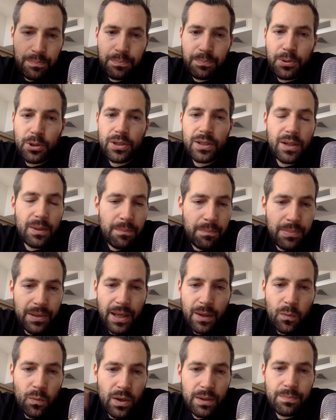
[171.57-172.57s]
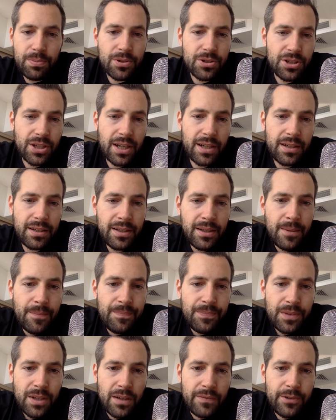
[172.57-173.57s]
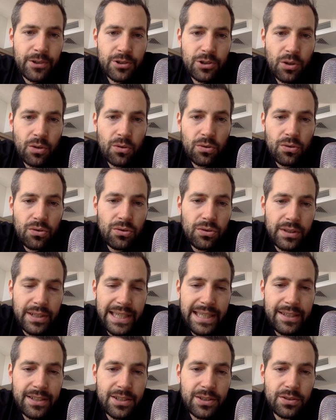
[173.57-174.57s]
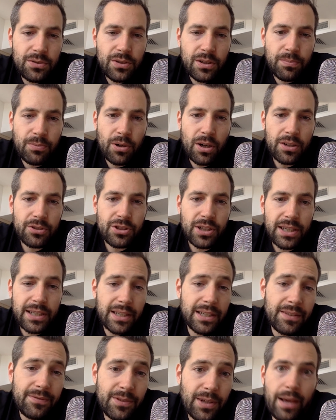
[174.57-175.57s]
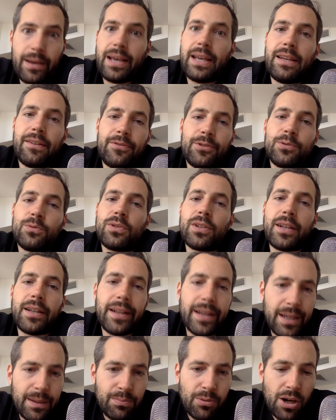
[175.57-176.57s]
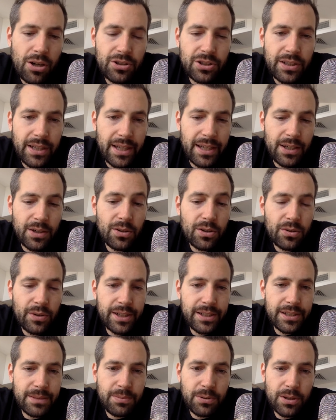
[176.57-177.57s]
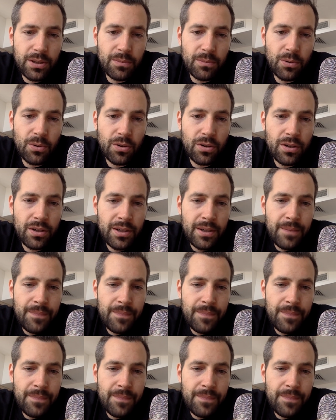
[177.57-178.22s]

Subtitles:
Put 1% of your total into a project. And if you really like a project, hey, go crazy, put in more.